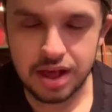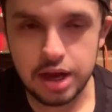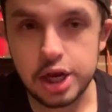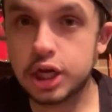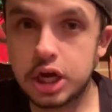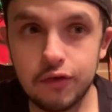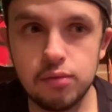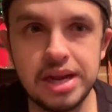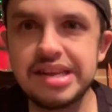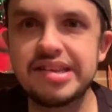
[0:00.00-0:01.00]
The
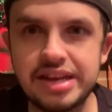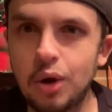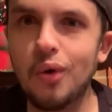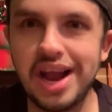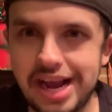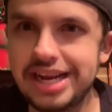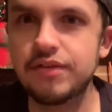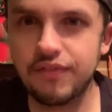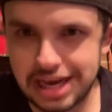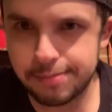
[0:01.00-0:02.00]
government still hates
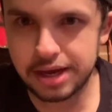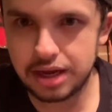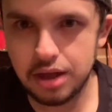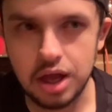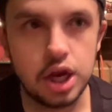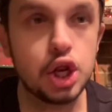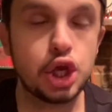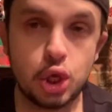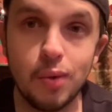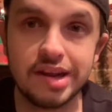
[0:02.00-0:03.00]
vaping. The
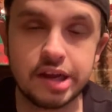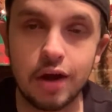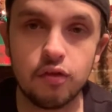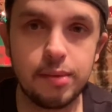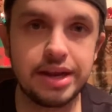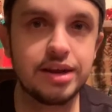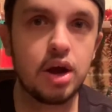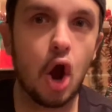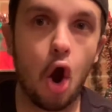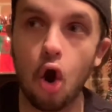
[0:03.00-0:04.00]
US government,
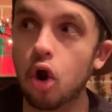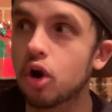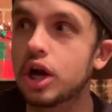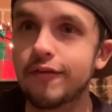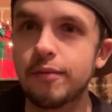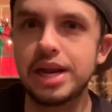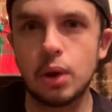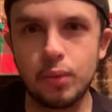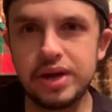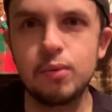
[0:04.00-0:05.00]
our government that
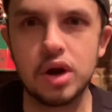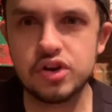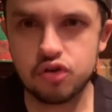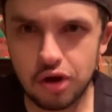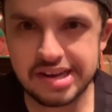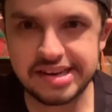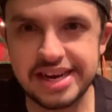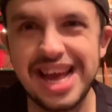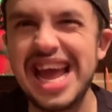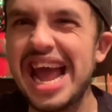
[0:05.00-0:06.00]
we once
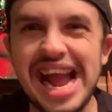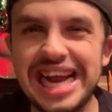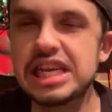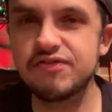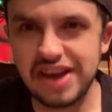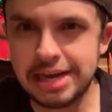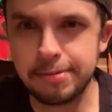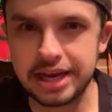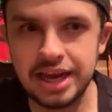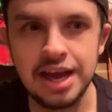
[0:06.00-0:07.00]
trusted, hates
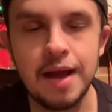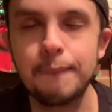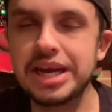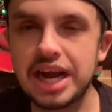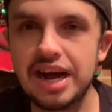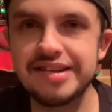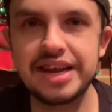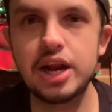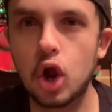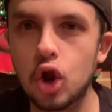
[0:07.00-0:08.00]
vaping because
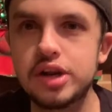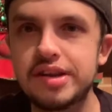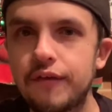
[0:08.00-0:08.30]
it hurts